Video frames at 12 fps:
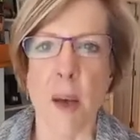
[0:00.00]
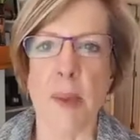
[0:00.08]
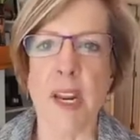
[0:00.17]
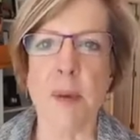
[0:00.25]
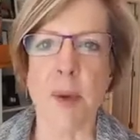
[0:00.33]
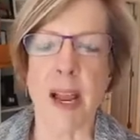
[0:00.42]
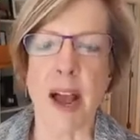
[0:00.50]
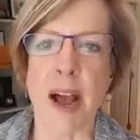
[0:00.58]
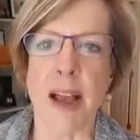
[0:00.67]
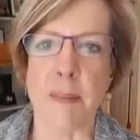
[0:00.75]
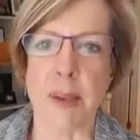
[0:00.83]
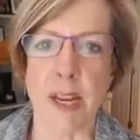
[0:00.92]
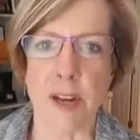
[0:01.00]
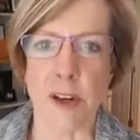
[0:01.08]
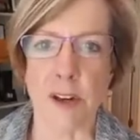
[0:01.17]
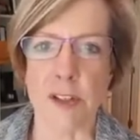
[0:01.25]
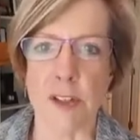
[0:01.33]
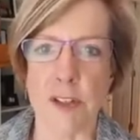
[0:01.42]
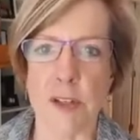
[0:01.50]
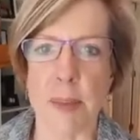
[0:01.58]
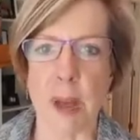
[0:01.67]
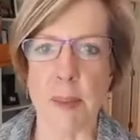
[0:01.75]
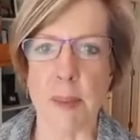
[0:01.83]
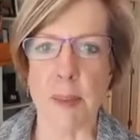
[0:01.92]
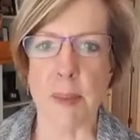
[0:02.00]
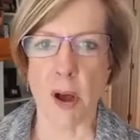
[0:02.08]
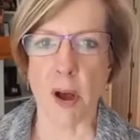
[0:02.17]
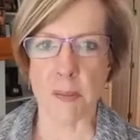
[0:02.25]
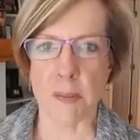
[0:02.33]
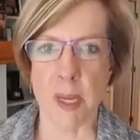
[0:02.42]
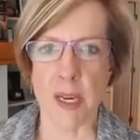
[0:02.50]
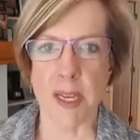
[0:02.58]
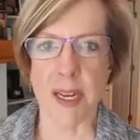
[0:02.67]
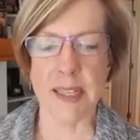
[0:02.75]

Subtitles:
But anyway, I'm here to do my menopause minute,